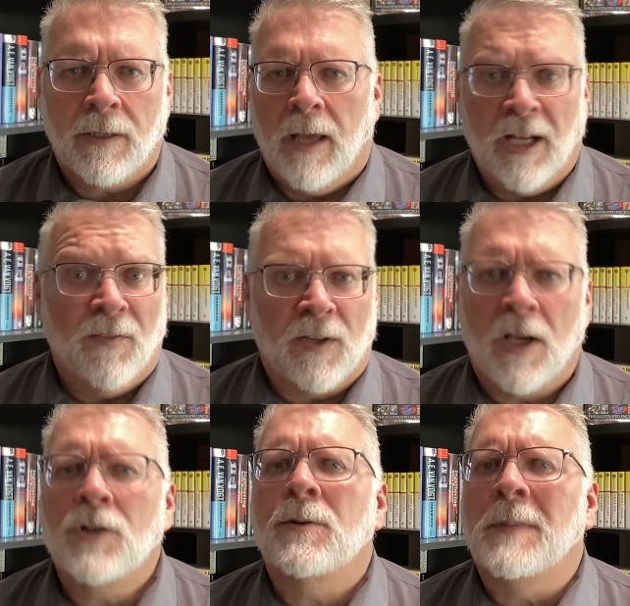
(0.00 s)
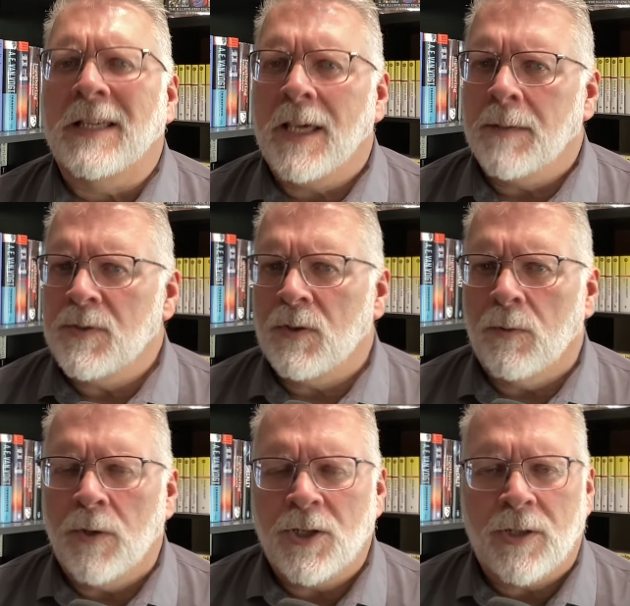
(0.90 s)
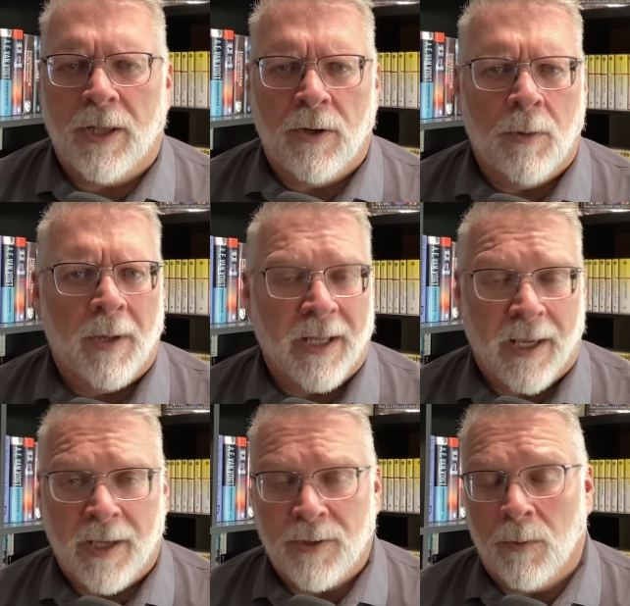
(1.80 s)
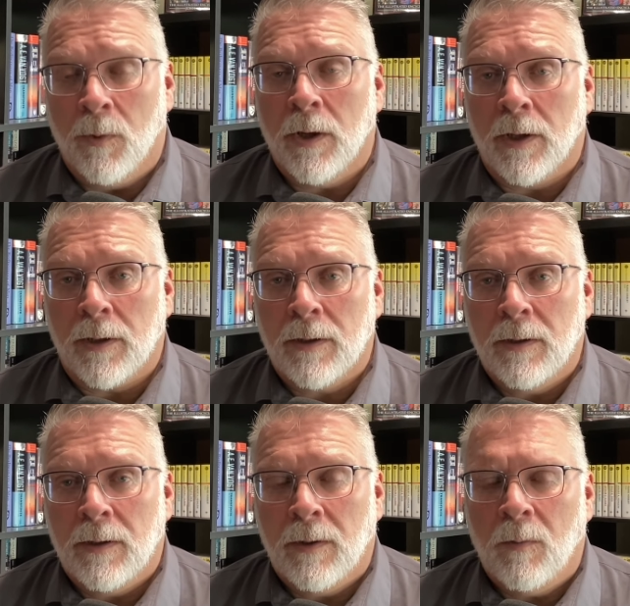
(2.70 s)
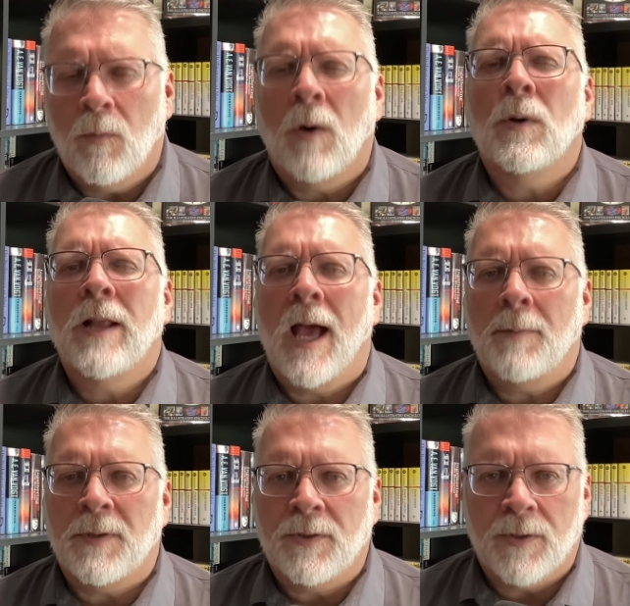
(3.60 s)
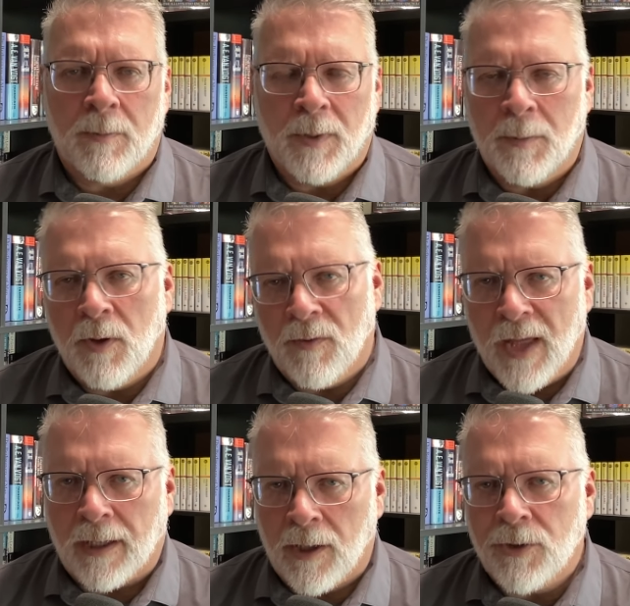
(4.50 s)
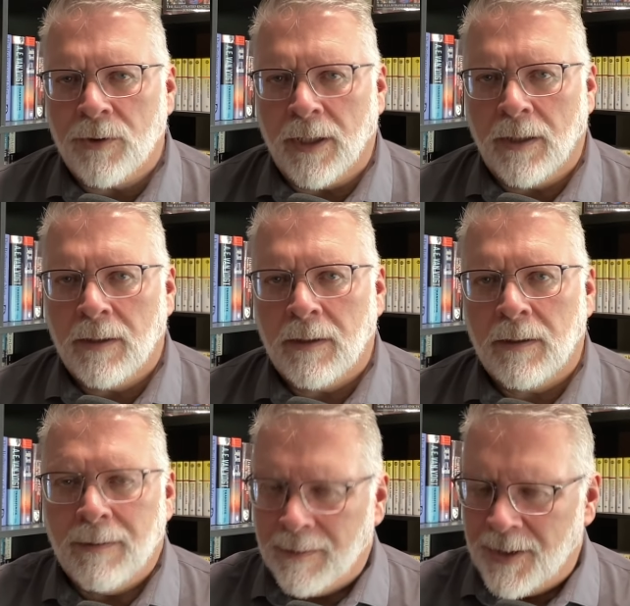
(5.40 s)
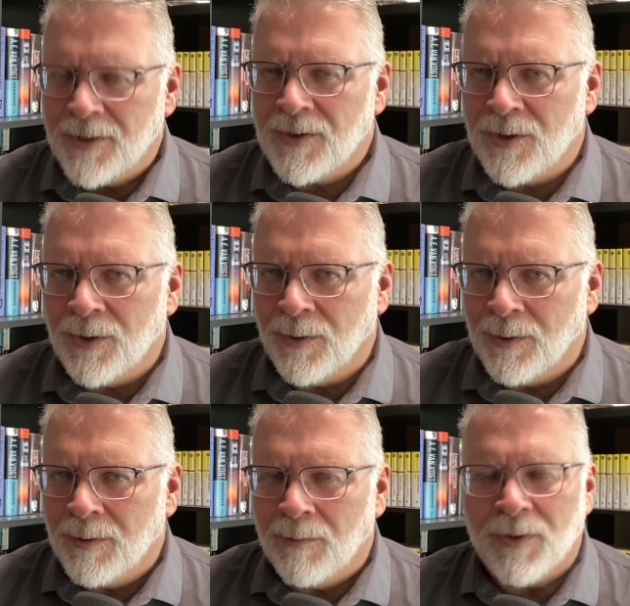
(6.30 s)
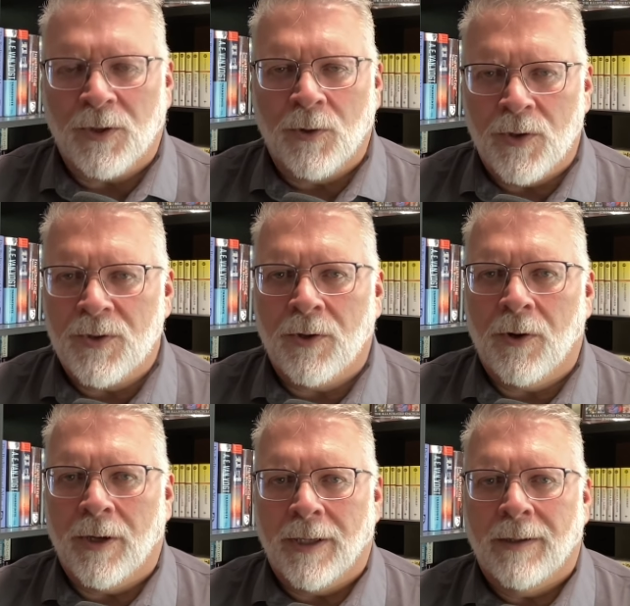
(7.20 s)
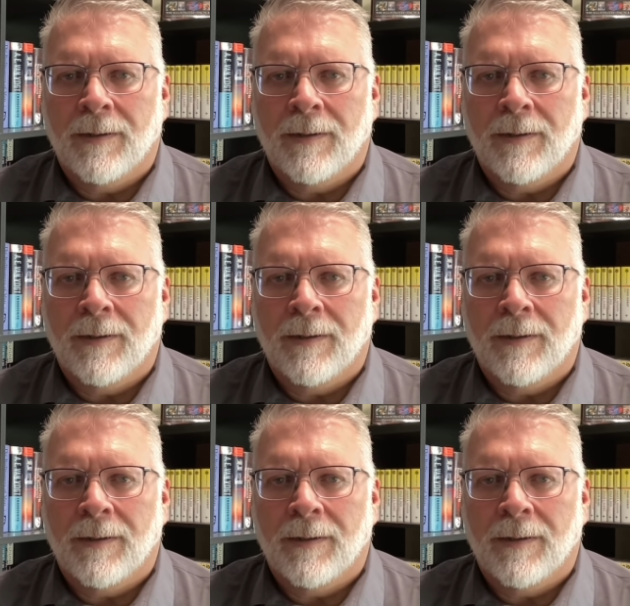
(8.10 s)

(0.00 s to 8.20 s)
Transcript: And if a country became so rich that nobody had to work, what would happen to the people of that country? This too was a good story.